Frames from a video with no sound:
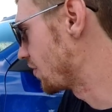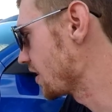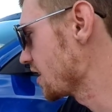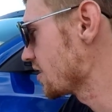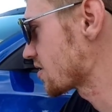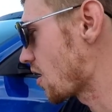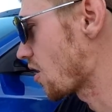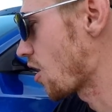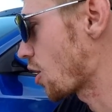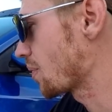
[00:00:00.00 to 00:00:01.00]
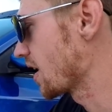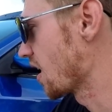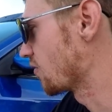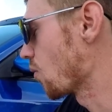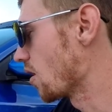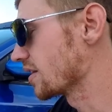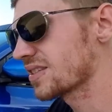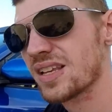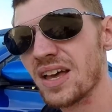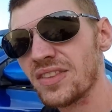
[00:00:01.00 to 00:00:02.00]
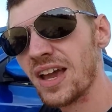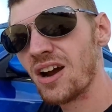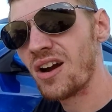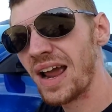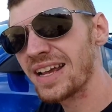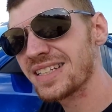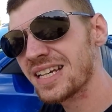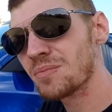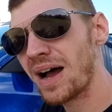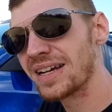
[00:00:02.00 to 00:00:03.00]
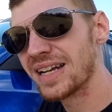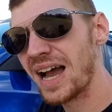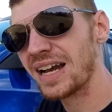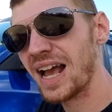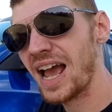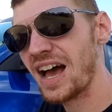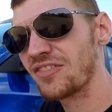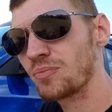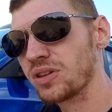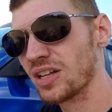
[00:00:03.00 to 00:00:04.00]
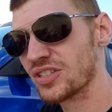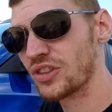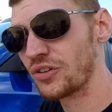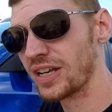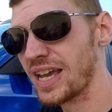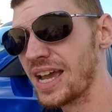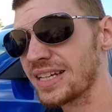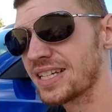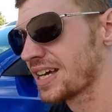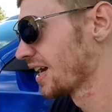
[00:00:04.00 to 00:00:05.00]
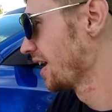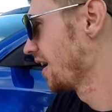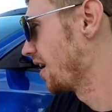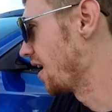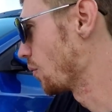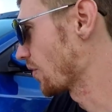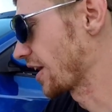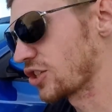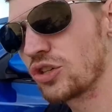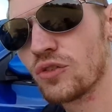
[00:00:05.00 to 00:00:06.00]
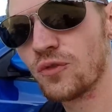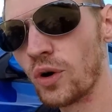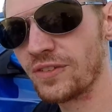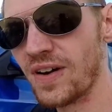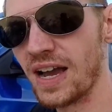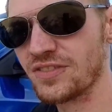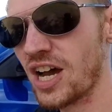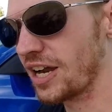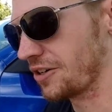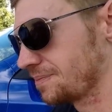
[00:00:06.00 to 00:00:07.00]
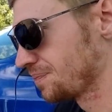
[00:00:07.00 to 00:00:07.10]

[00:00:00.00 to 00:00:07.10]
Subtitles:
These are RPF ones. They are 18 by 9.5 plus 38 with a 245 tire.